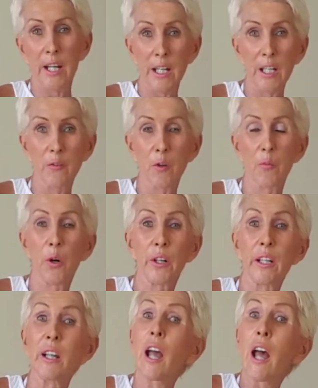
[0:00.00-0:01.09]
any of your
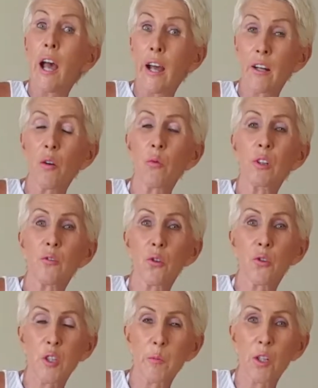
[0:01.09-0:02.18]
body, and I will of
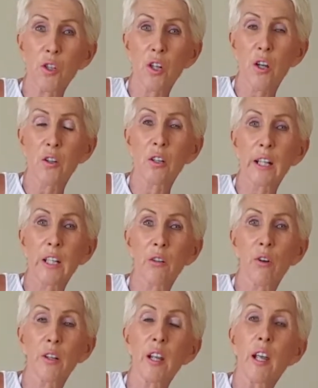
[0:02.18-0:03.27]
course be showing you
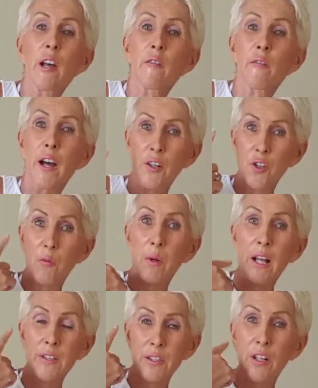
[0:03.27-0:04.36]
later on fascia
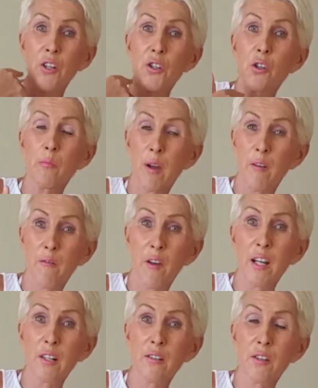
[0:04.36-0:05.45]
blasting. I do it on my
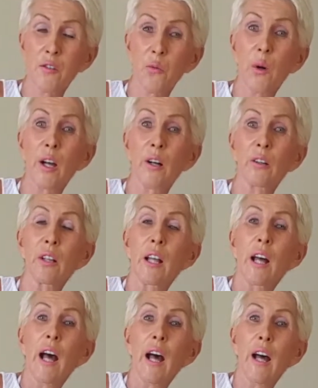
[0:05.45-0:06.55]
face as well,
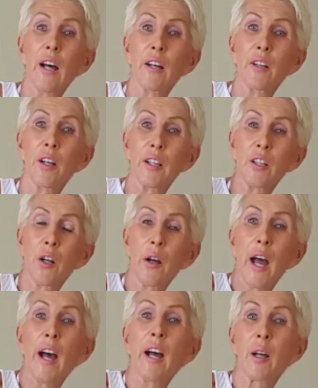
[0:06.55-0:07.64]

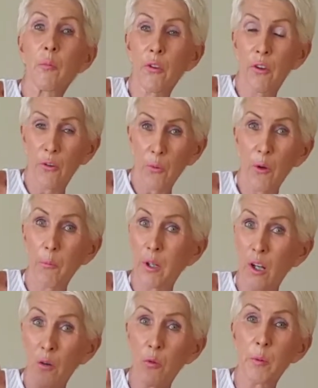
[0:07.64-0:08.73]
arms as well, but
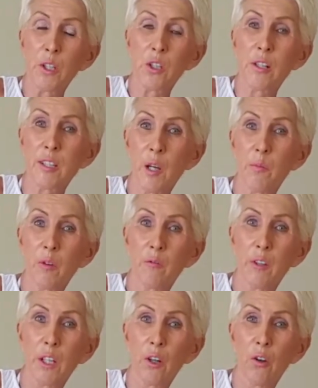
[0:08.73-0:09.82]
I will be doing separate
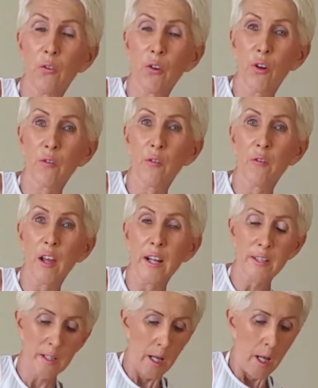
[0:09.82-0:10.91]
videos on
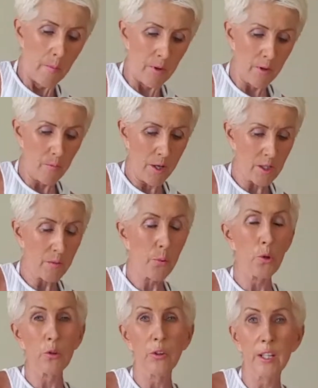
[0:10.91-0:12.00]
face. But the most
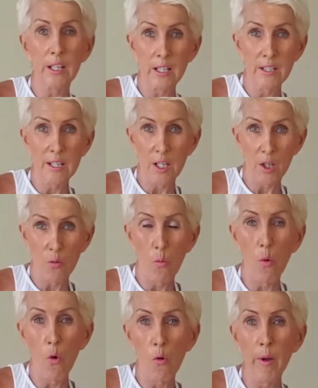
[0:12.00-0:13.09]
important thing is that you're
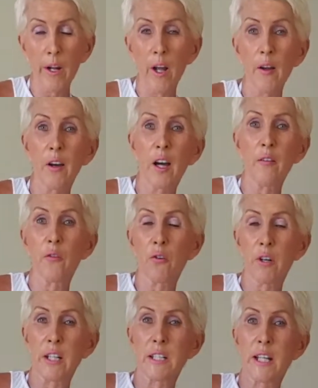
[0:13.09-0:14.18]
warm, and I've
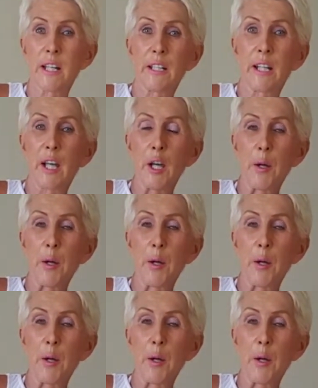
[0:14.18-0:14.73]
already done